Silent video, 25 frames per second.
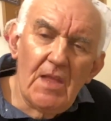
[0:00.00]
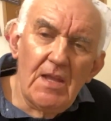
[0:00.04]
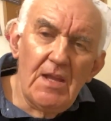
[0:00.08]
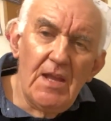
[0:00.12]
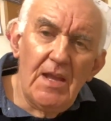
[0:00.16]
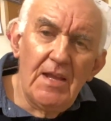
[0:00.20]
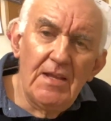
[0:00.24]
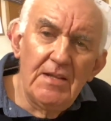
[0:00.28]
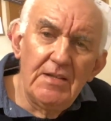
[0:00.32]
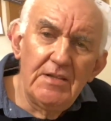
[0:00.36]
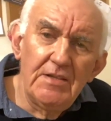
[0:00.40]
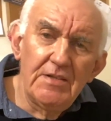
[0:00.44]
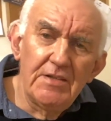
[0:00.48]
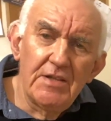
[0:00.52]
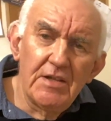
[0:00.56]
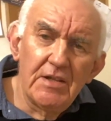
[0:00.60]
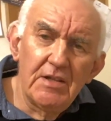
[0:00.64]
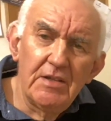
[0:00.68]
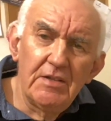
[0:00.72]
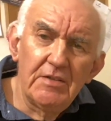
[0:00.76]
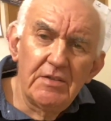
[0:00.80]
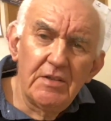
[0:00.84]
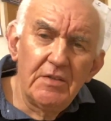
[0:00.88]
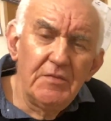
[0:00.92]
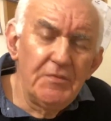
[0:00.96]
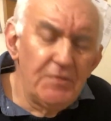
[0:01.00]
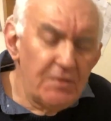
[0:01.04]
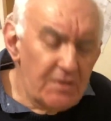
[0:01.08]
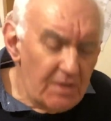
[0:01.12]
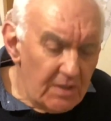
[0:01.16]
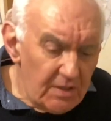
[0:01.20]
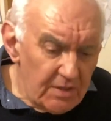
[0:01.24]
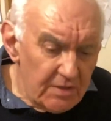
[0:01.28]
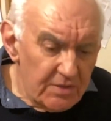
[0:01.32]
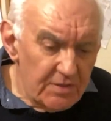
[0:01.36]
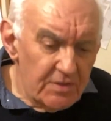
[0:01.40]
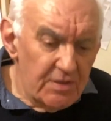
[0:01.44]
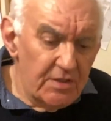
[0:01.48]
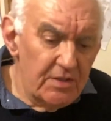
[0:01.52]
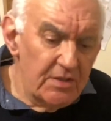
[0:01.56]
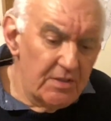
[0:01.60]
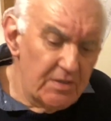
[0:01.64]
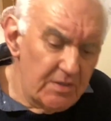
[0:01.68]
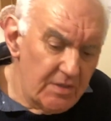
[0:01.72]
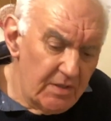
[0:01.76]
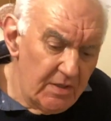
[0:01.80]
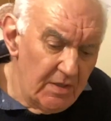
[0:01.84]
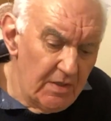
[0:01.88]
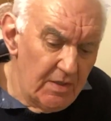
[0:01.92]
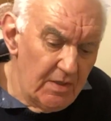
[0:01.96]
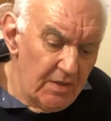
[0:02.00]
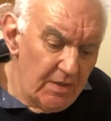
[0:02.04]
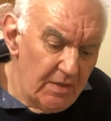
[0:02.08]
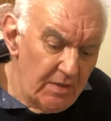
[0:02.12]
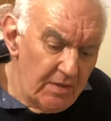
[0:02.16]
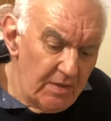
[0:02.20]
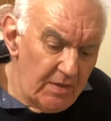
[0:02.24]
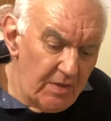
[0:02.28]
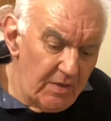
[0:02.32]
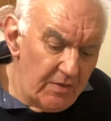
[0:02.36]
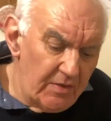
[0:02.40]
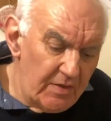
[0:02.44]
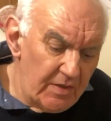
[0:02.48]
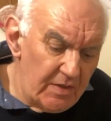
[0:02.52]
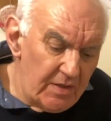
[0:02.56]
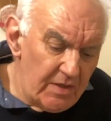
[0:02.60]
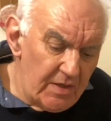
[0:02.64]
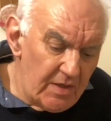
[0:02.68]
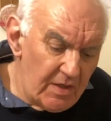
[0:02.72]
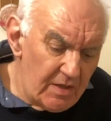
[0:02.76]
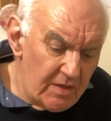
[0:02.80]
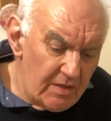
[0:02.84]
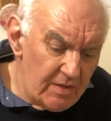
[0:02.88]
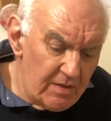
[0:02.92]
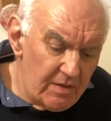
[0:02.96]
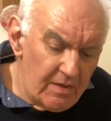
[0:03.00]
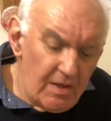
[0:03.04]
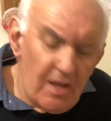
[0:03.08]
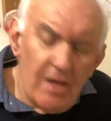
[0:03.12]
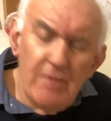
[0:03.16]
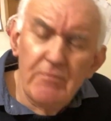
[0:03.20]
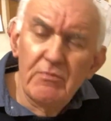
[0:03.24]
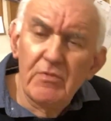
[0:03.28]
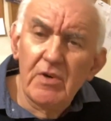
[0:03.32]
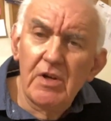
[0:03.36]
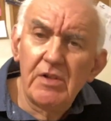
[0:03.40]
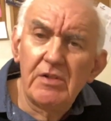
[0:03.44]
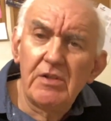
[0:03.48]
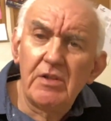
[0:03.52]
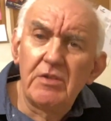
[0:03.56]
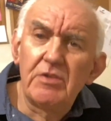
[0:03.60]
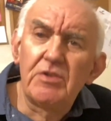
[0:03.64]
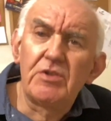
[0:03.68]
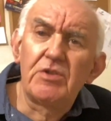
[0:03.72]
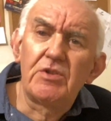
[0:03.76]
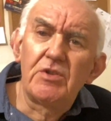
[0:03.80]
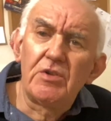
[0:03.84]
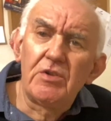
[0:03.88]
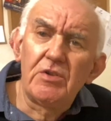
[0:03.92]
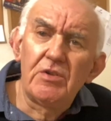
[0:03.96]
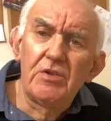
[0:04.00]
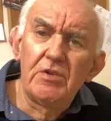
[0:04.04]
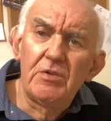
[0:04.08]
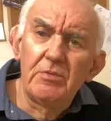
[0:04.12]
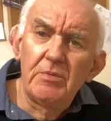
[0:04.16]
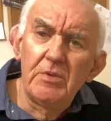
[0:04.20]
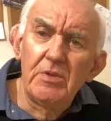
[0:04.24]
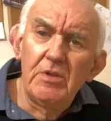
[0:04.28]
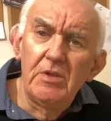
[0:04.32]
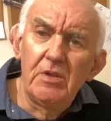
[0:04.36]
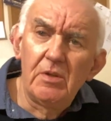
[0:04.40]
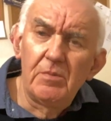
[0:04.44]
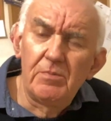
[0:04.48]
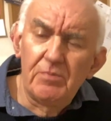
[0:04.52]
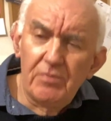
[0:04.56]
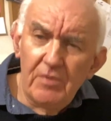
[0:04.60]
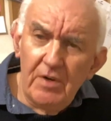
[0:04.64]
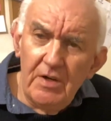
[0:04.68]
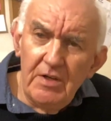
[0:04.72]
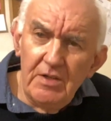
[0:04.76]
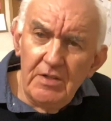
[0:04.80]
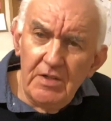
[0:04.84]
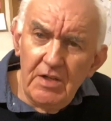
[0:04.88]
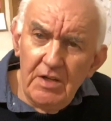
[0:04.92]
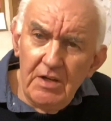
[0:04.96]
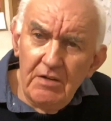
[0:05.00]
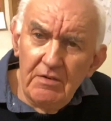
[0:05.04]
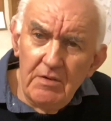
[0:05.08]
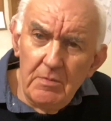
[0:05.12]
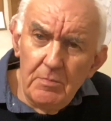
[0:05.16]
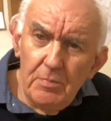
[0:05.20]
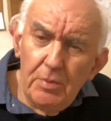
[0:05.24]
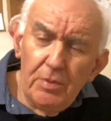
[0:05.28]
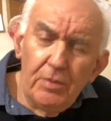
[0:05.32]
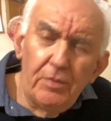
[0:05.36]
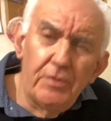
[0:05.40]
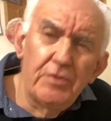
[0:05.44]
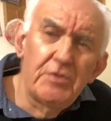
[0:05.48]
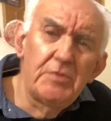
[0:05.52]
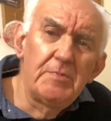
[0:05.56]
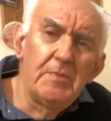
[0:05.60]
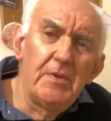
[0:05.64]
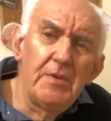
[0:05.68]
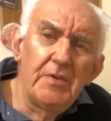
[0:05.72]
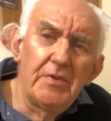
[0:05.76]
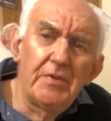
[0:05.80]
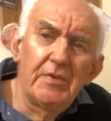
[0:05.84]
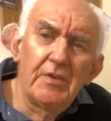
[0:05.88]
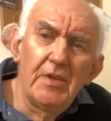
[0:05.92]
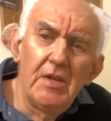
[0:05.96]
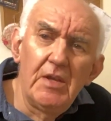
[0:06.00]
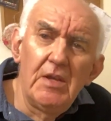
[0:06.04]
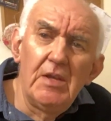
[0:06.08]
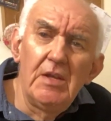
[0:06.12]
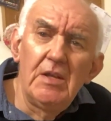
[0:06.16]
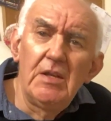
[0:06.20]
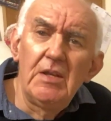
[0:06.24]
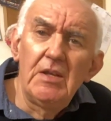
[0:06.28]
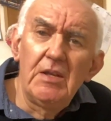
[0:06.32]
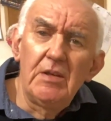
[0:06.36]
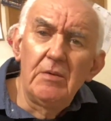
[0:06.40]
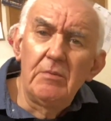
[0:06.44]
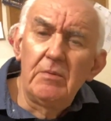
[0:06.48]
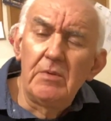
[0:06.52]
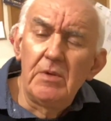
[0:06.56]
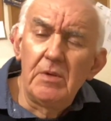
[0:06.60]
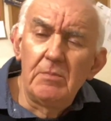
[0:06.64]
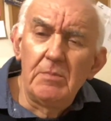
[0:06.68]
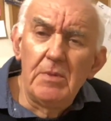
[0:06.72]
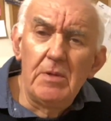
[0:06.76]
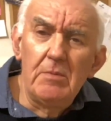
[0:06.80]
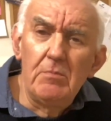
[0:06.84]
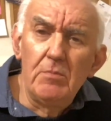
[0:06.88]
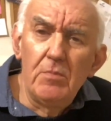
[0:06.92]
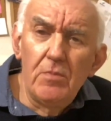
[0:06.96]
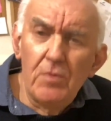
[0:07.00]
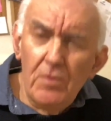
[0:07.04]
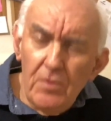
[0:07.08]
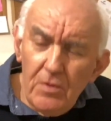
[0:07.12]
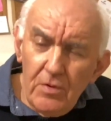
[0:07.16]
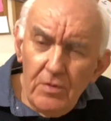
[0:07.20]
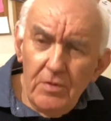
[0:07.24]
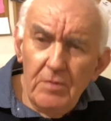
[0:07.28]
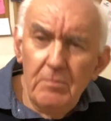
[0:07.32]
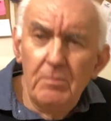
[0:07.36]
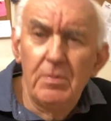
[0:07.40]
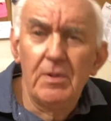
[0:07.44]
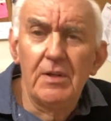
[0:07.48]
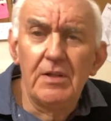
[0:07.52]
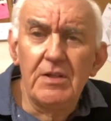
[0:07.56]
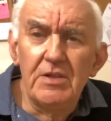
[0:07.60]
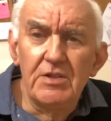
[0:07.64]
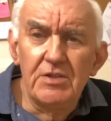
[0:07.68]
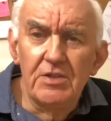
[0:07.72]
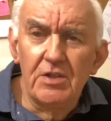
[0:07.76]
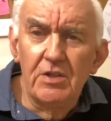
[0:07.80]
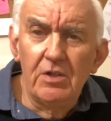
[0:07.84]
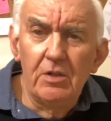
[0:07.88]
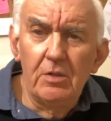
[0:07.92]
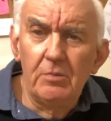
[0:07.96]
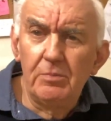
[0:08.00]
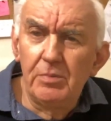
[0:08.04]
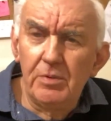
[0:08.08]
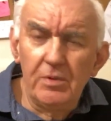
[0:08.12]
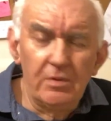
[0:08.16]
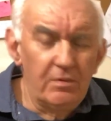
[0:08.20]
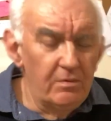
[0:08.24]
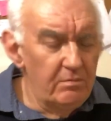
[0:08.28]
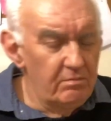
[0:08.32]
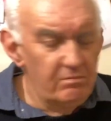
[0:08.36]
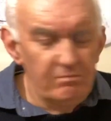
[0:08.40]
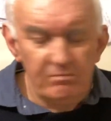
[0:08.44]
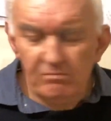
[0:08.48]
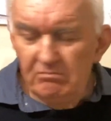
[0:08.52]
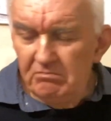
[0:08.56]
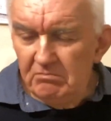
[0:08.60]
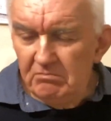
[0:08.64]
And don't forget the ham radio store we operate here in Portsmouth. We'll be more than pleased to help you,